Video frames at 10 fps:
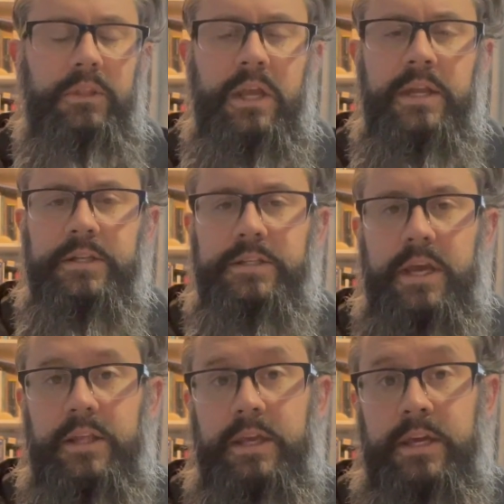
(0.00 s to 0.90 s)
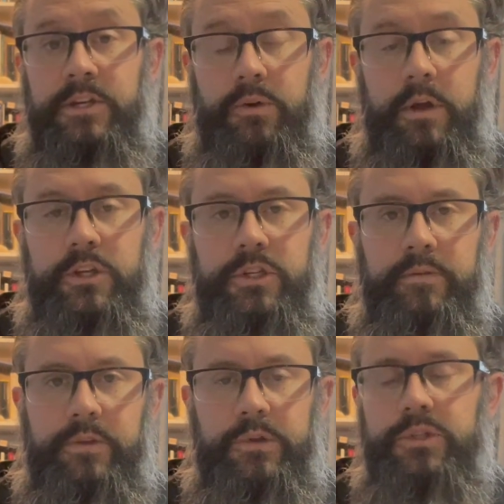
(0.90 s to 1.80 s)
and to take the integration
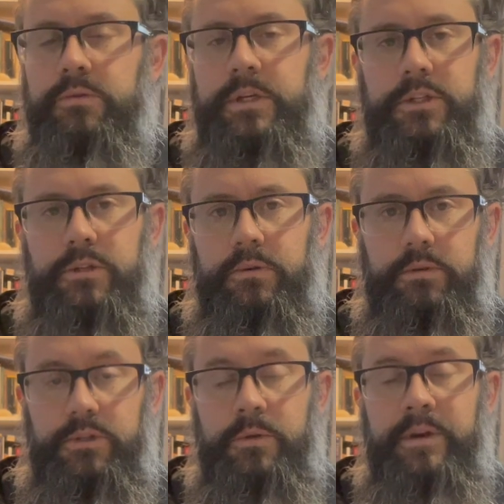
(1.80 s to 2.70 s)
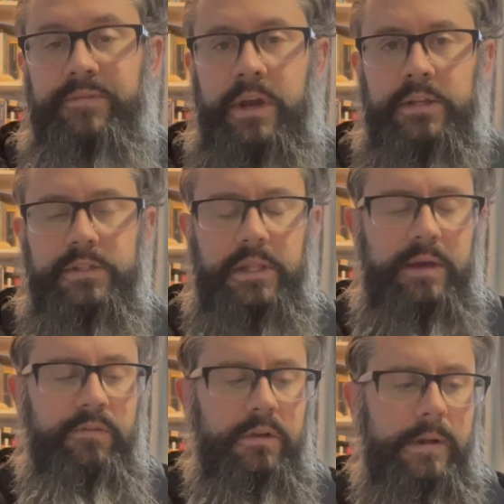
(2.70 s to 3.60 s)
of those three to an advanced
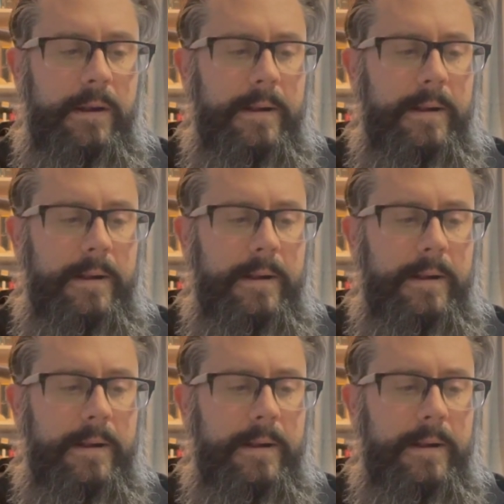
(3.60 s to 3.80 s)
level.